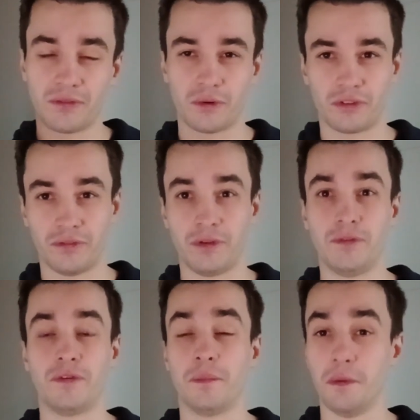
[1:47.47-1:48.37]
for the
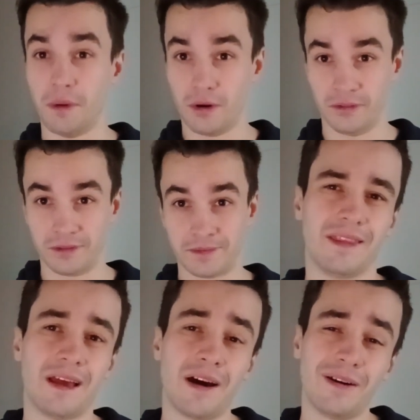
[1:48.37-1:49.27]
view from above.
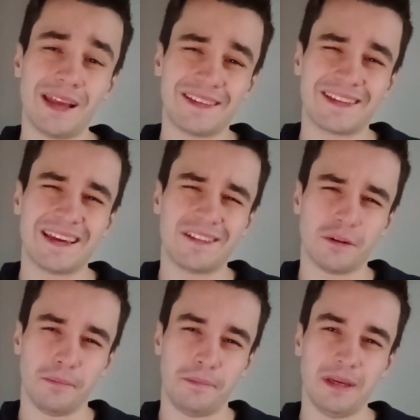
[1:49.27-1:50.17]
Now let's get
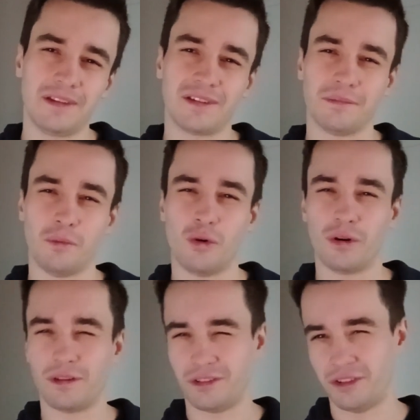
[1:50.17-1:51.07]
a bit
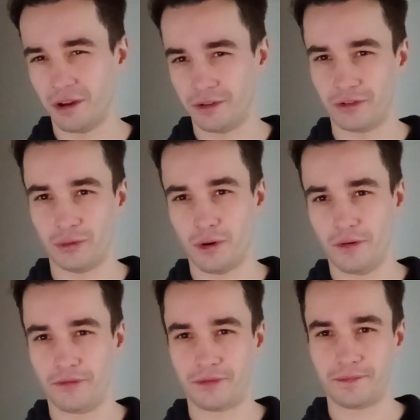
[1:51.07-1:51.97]
more down to earth.